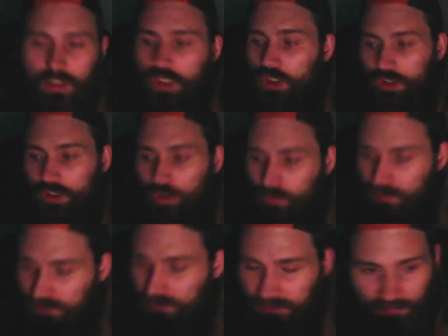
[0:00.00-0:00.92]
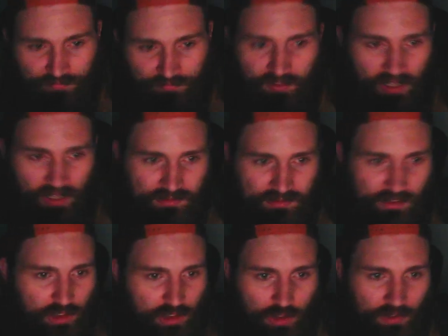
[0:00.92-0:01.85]
You know, he definitely has,
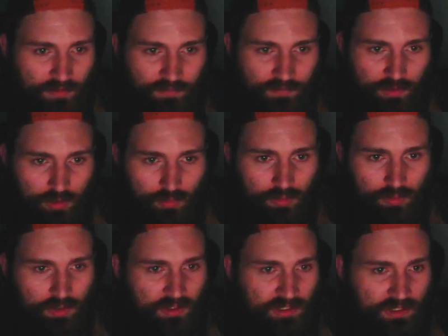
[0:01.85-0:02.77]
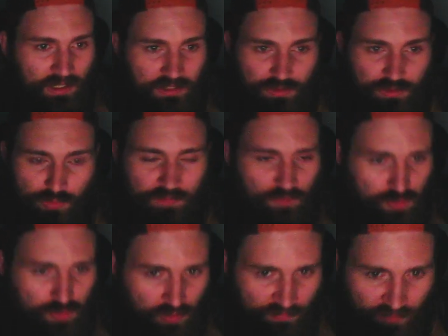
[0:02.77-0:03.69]
he has 3
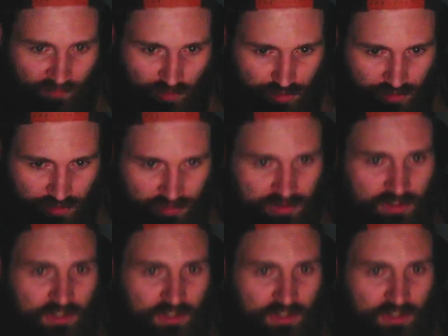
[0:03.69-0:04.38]
first-round finishes,